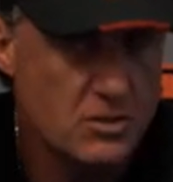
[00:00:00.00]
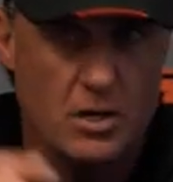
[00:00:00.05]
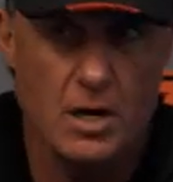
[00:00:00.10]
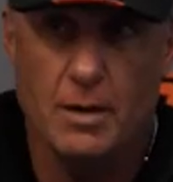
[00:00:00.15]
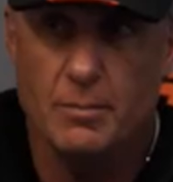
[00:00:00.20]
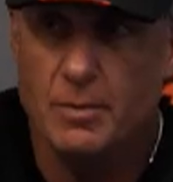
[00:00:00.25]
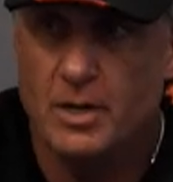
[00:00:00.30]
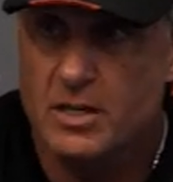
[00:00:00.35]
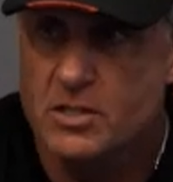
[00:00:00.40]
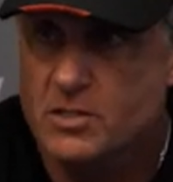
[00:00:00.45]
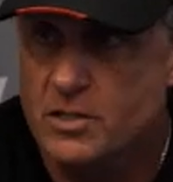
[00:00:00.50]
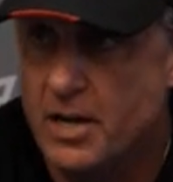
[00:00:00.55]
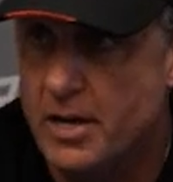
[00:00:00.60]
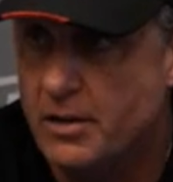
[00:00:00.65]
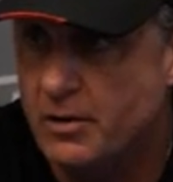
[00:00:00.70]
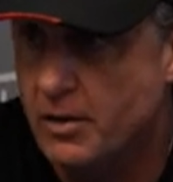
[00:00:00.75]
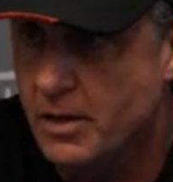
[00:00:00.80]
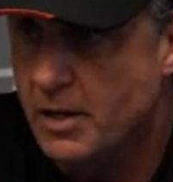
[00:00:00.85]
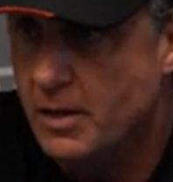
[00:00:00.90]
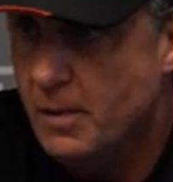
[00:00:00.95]
time next
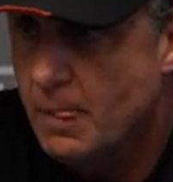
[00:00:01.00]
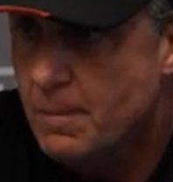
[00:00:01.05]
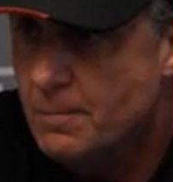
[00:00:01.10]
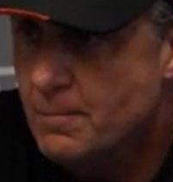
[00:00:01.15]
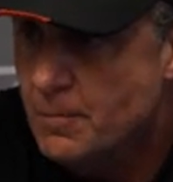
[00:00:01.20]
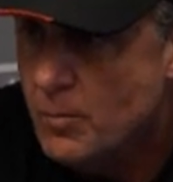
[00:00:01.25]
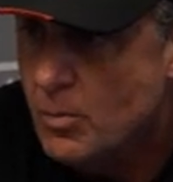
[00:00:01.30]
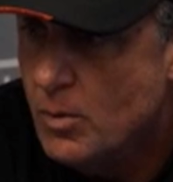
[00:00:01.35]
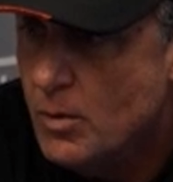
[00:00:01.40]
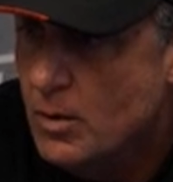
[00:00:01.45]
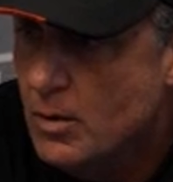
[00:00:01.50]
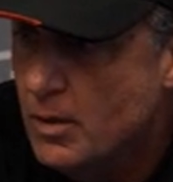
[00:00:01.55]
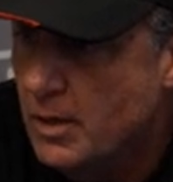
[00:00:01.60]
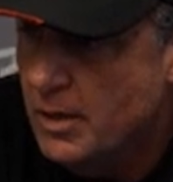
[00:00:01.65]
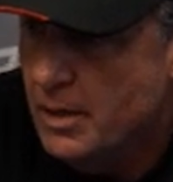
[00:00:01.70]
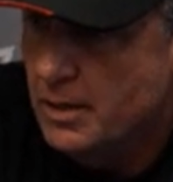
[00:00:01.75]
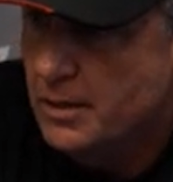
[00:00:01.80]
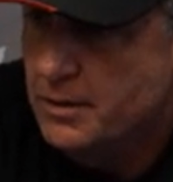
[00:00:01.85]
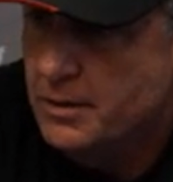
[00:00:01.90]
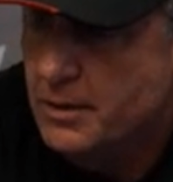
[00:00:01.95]
Saturday.
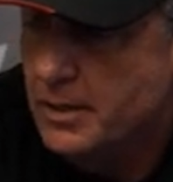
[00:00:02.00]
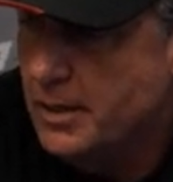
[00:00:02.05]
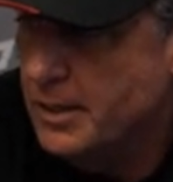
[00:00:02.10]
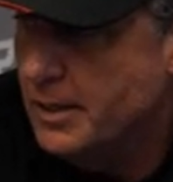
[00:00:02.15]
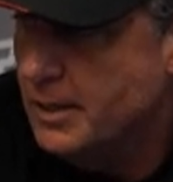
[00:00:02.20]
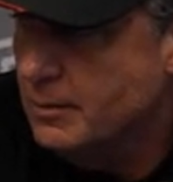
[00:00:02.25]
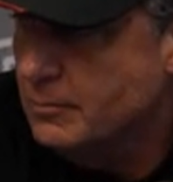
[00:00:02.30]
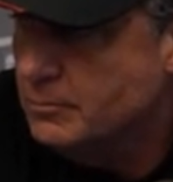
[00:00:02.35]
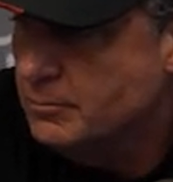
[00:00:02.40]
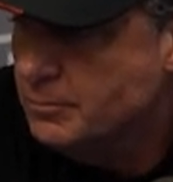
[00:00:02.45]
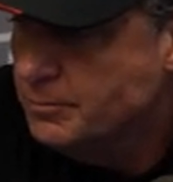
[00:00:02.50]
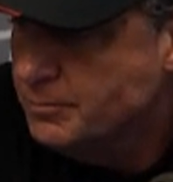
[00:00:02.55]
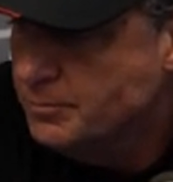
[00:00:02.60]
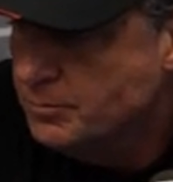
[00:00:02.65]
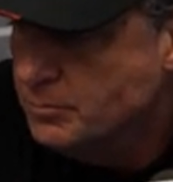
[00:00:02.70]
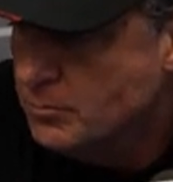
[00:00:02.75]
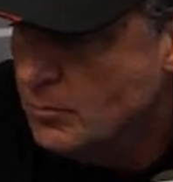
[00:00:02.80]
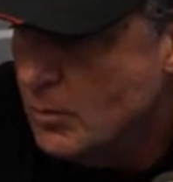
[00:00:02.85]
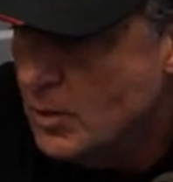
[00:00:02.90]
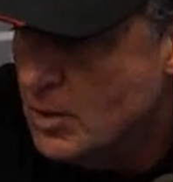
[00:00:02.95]
And
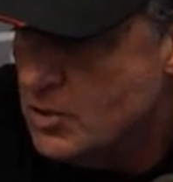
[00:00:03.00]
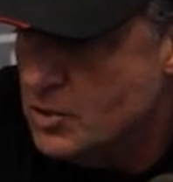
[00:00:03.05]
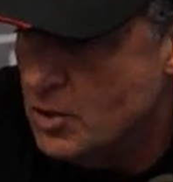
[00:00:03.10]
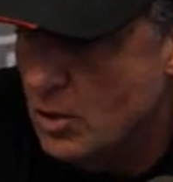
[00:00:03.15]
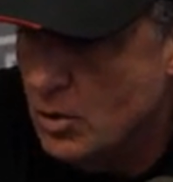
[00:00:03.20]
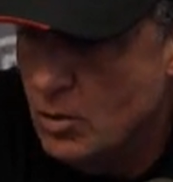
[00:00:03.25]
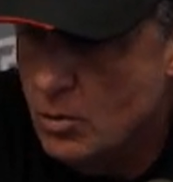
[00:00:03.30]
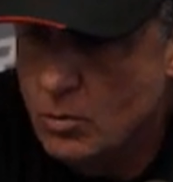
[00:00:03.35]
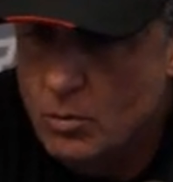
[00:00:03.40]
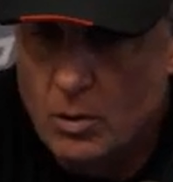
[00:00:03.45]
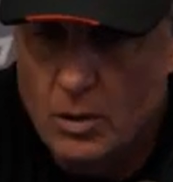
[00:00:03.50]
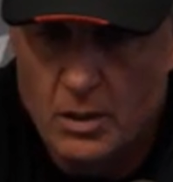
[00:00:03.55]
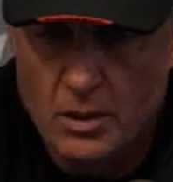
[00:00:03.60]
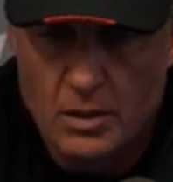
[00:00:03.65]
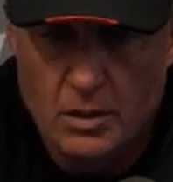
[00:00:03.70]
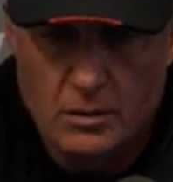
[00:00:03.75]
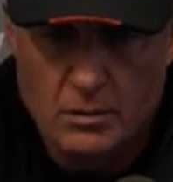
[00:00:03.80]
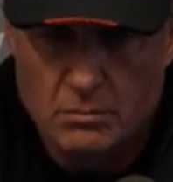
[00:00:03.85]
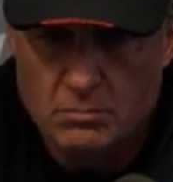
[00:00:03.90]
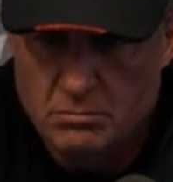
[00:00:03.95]
told
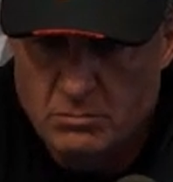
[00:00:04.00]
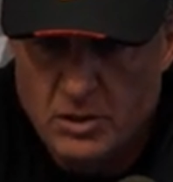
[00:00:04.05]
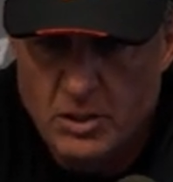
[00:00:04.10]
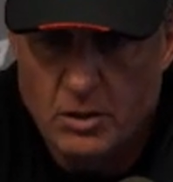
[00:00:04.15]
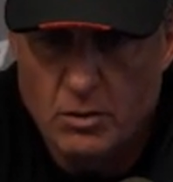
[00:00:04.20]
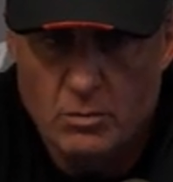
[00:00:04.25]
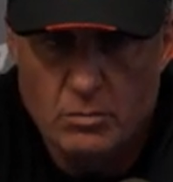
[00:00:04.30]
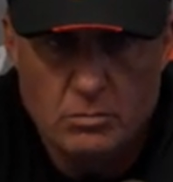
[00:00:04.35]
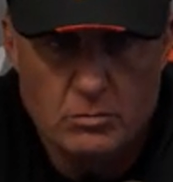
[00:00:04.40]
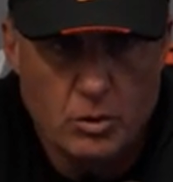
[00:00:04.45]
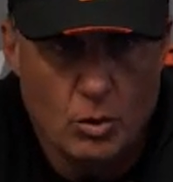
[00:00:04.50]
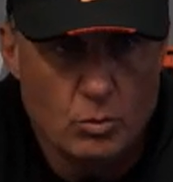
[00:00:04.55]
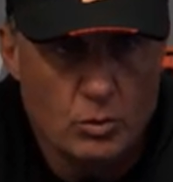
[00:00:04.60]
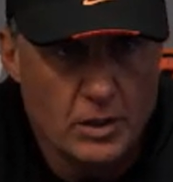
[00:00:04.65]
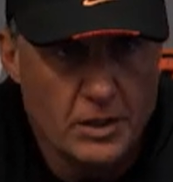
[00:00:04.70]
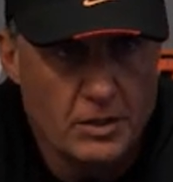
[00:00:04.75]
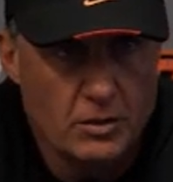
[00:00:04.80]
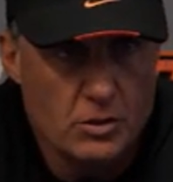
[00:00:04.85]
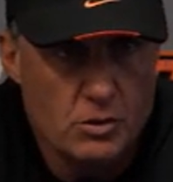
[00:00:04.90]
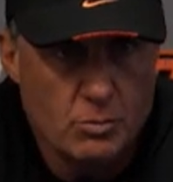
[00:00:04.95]

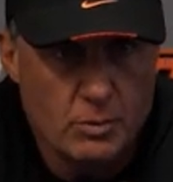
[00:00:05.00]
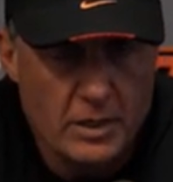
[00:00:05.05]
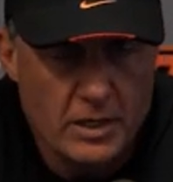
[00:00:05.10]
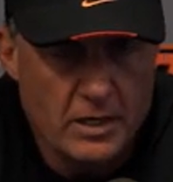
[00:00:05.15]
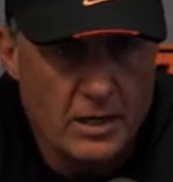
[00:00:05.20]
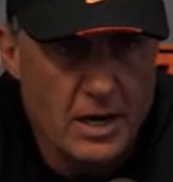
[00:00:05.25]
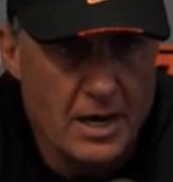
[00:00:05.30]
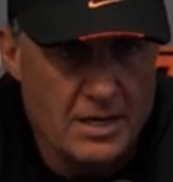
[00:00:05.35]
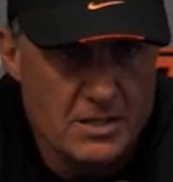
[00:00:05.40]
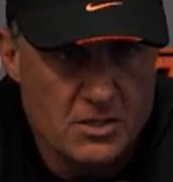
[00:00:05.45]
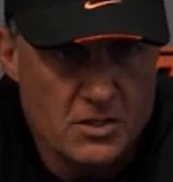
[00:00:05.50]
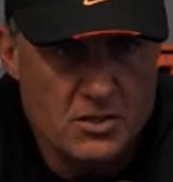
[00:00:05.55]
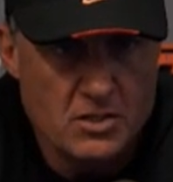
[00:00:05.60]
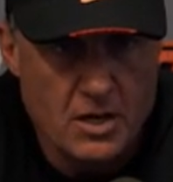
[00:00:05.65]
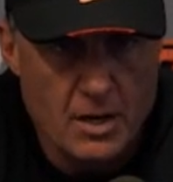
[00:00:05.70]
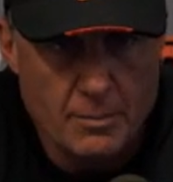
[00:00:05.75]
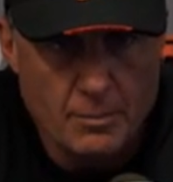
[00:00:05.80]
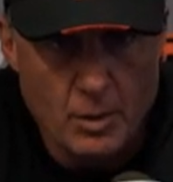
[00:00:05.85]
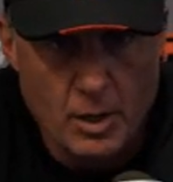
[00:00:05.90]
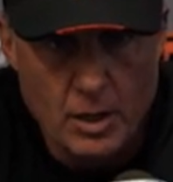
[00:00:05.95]
leaders we need guys to
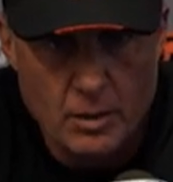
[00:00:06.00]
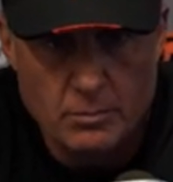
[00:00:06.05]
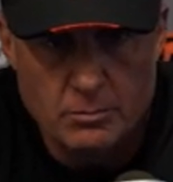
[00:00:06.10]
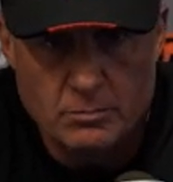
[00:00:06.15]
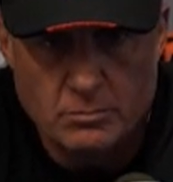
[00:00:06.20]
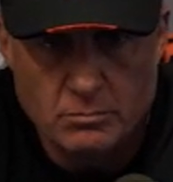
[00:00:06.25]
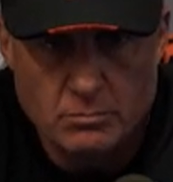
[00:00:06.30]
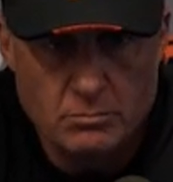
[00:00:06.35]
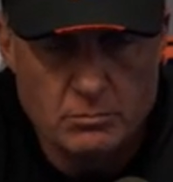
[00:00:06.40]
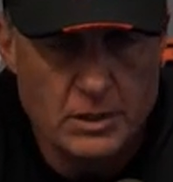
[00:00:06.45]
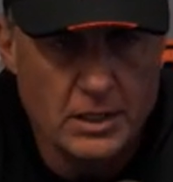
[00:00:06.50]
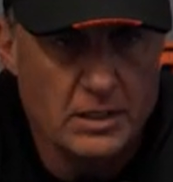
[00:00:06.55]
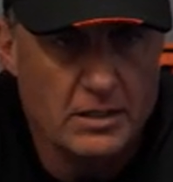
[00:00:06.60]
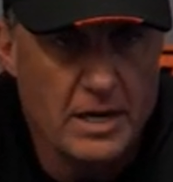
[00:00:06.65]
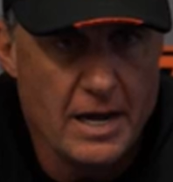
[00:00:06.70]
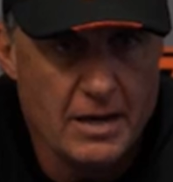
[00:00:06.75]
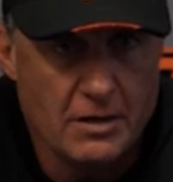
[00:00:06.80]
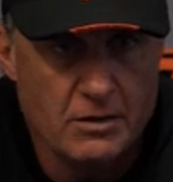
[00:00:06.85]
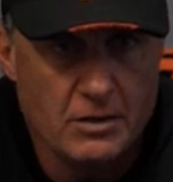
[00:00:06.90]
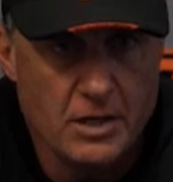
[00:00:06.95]
step up and dig
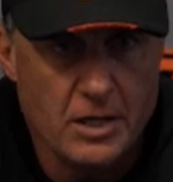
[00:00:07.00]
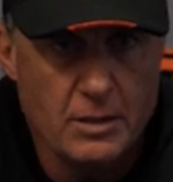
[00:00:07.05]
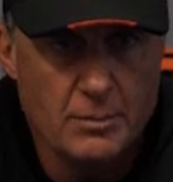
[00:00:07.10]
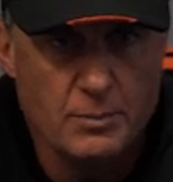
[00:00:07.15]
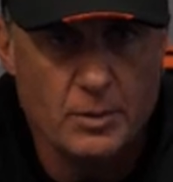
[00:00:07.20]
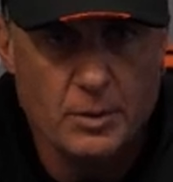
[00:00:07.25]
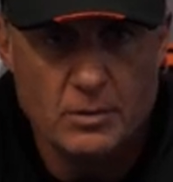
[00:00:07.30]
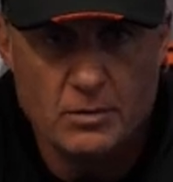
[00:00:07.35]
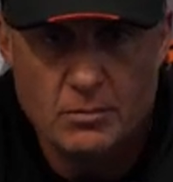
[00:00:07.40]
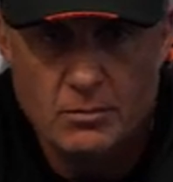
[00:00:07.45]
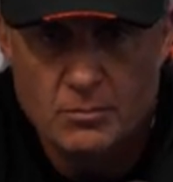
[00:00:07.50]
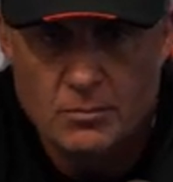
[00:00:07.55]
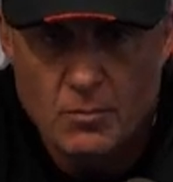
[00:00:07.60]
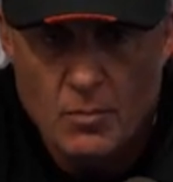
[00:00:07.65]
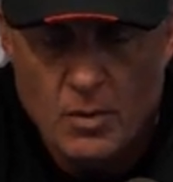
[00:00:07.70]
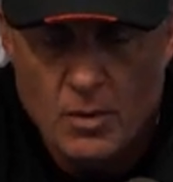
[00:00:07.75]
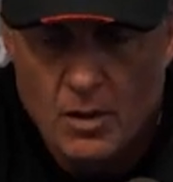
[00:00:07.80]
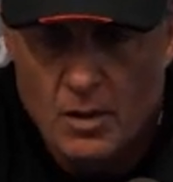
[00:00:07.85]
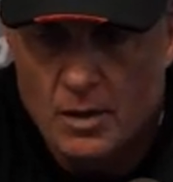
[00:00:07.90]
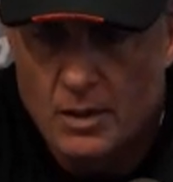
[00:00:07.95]
down deep and,
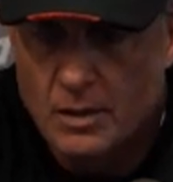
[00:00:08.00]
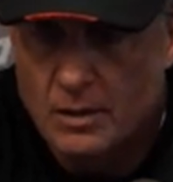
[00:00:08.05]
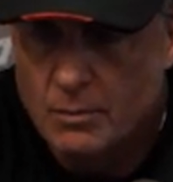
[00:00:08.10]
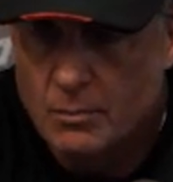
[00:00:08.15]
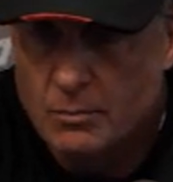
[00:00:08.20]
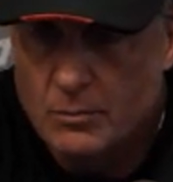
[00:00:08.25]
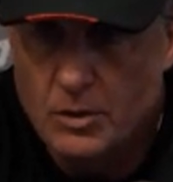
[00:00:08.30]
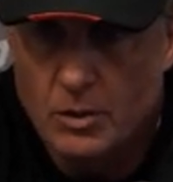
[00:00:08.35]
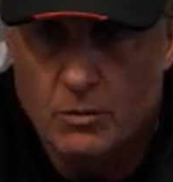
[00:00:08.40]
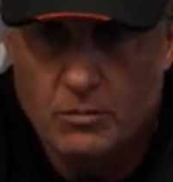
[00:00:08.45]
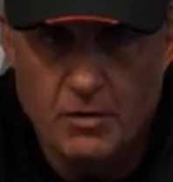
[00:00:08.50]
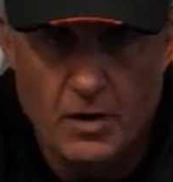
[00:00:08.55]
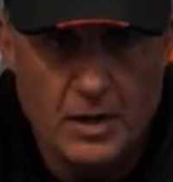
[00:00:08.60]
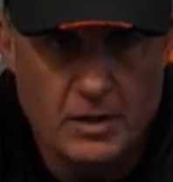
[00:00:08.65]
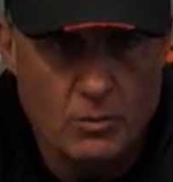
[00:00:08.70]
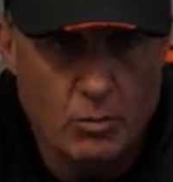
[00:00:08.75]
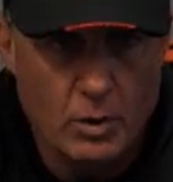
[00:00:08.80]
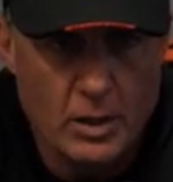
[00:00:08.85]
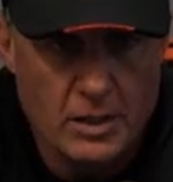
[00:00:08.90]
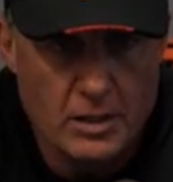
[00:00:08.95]
find
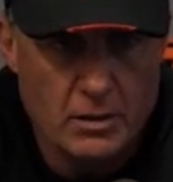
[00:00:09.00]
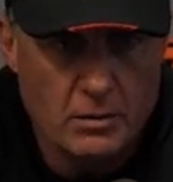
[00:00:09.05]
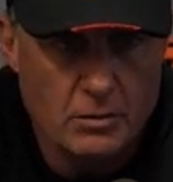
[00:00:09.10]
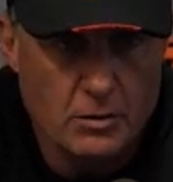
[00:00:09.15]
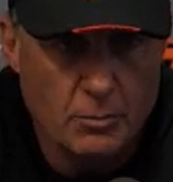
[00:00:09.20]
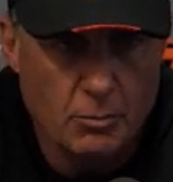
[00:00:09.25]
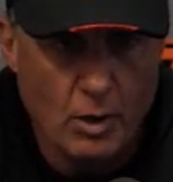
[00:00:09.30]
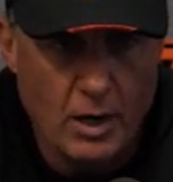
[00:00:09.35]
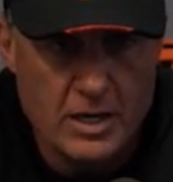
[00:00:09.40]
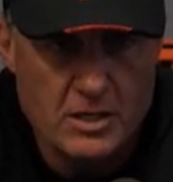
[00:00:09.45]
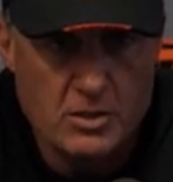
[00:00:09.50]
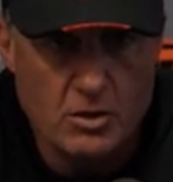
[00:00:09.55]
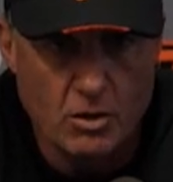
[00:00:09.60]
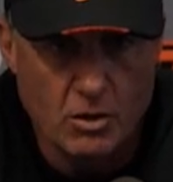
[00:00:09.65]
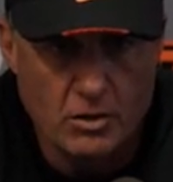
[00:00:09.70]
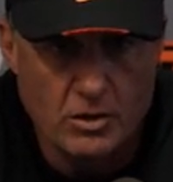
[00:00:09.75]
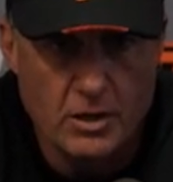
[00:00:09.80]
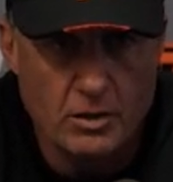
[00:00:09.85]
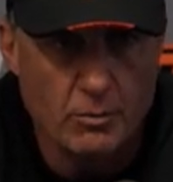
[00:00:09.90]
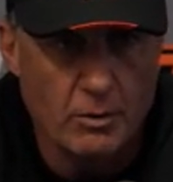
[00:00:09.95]
a way to practice
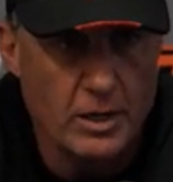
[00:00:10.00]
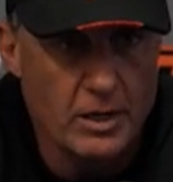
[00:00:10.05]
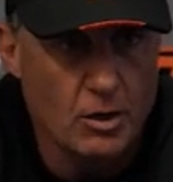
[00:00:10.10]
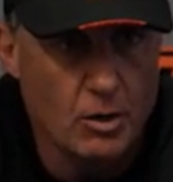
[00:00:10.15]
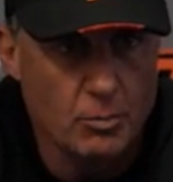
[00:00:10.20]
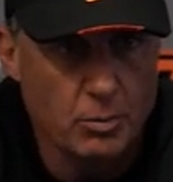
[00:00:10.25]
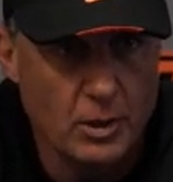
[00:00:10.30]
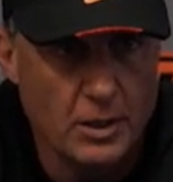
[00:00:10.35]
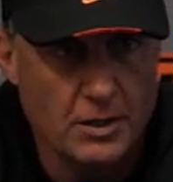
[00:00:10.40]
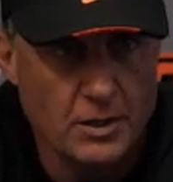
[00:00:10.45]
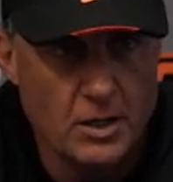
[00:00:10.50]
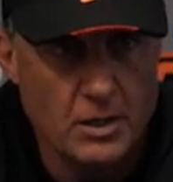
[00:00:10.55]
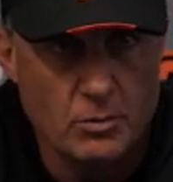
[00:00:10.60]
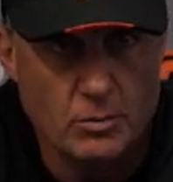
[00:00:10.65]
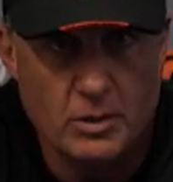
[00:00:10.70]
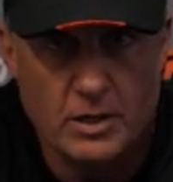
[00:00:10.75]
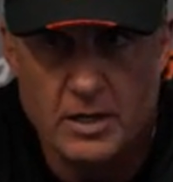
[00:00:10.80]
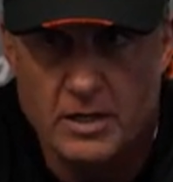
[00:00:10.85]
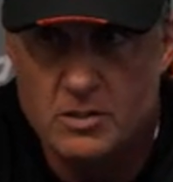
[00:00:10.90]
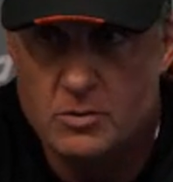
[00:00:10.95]
hard and get ready to go play another
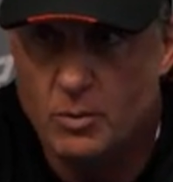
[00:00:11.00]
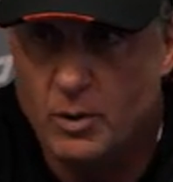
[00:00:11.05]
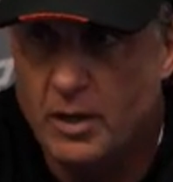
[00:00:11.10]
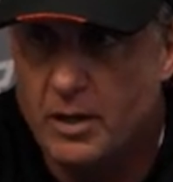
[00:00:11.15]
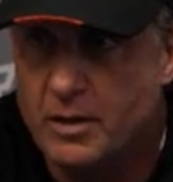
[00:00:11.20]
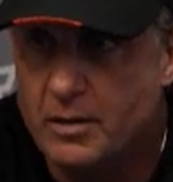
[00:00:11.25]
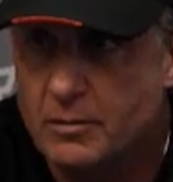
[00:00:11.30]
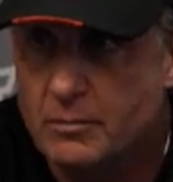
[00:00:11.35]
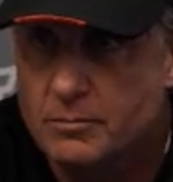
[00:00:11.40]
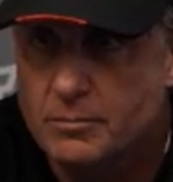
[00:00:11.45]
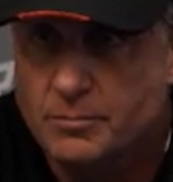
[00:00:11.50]
one next week.